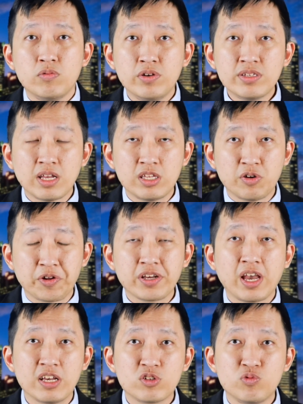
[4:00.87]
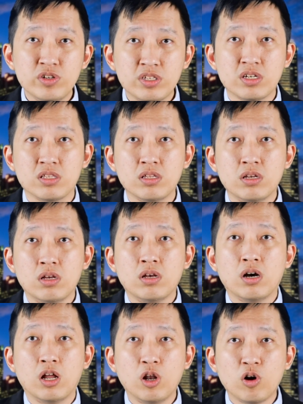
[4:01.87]
recentering has risen
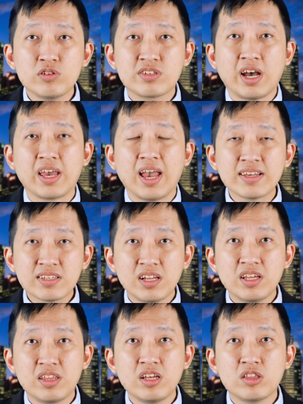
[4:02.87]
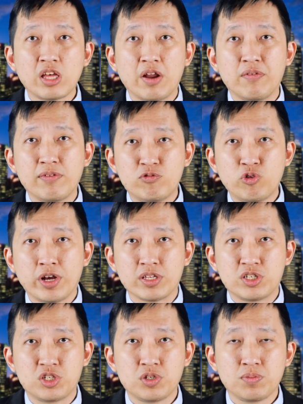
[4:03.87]
alongside escalating tariff
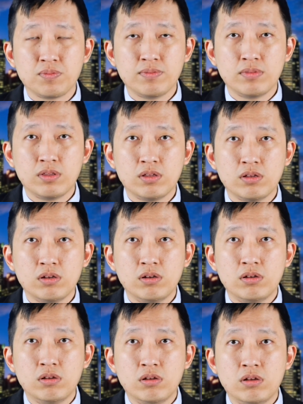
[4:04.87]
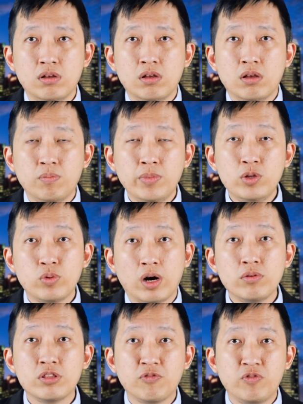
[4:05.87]
threats.
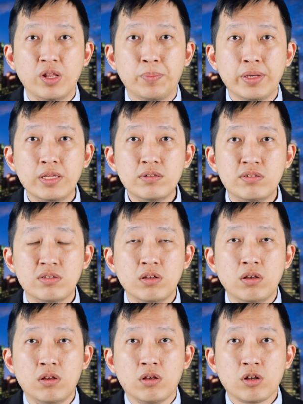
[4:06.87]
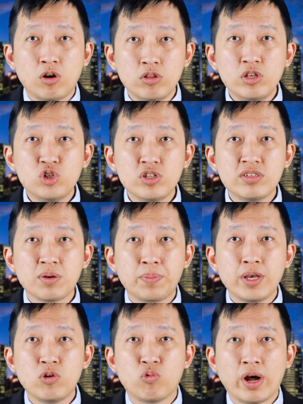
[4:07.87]
Meanwhile, in the Philippines, conditions
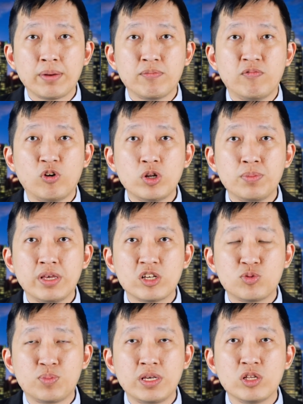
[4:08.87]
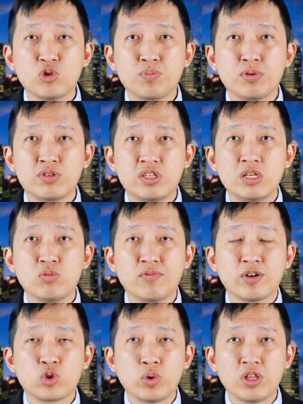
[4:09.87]
appear ripe for the BSP to proceed with
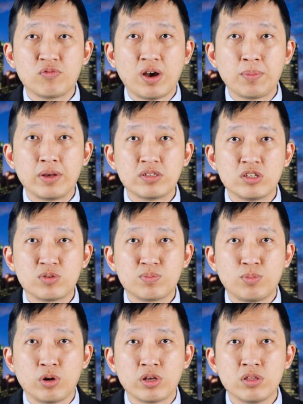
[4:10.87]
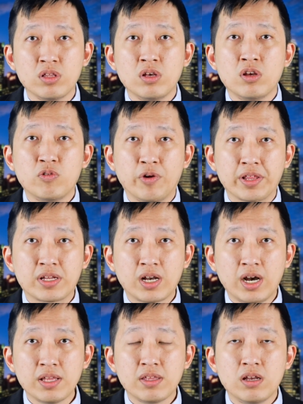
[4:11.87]
a 25 basis point rate
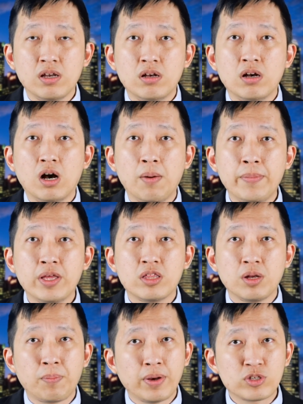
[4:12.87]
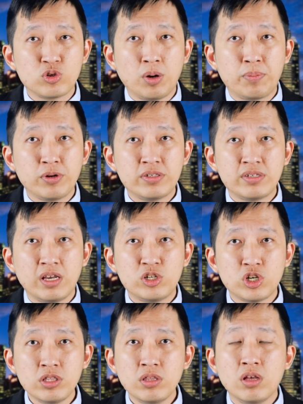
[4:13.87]
cut amid the peso
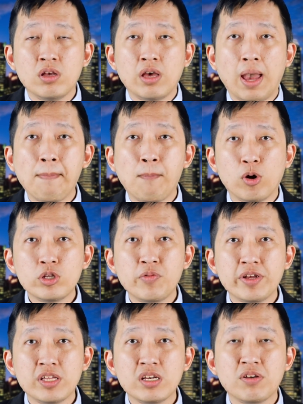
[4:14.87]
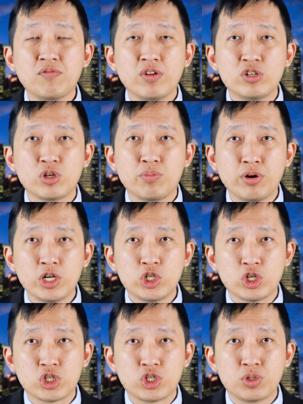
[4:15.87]
appreciation and moderating inflation
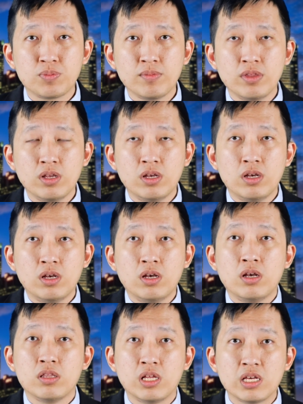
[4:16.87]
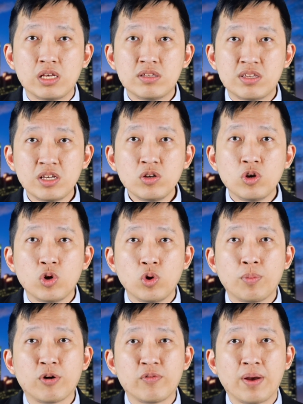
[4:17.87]
pressures. The easing
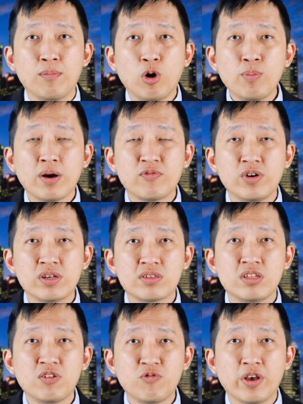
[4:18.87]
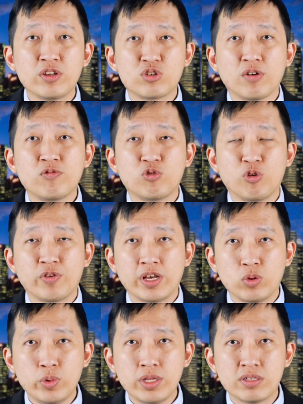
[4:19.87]
will provide more buffers in the face of growth
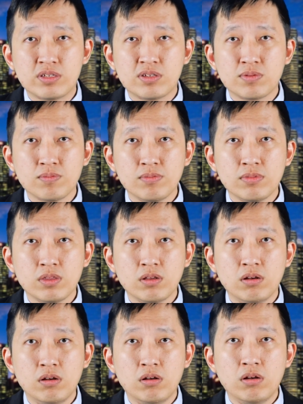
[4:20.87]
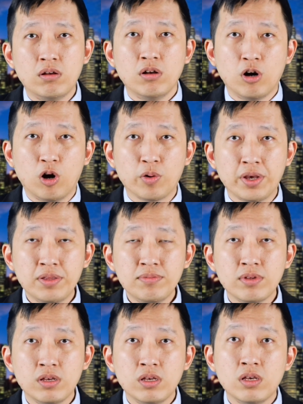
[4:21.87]
headwinds. All in,
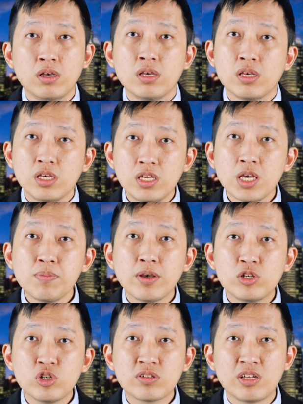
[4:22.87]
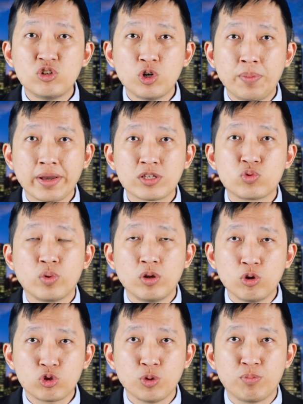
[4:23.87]
EM Asia central banks will
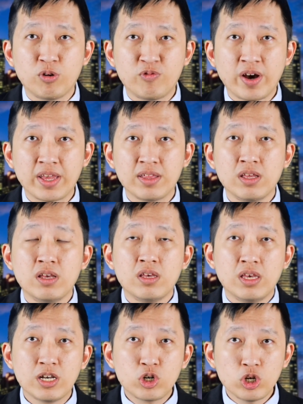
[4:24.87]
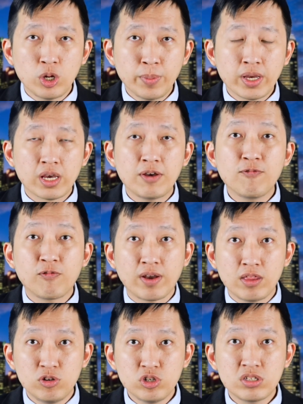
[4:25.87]
look to provide economic and
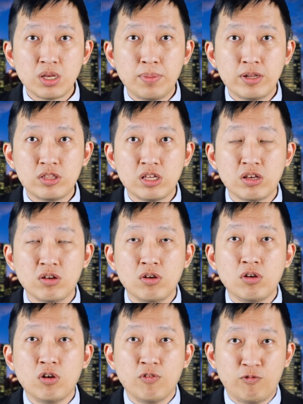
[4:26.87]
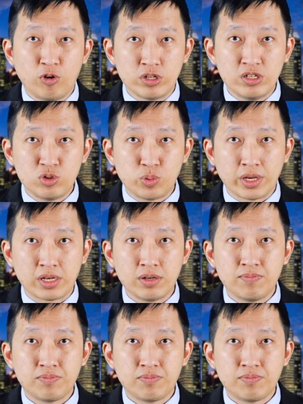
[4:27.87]
financial stability for this week.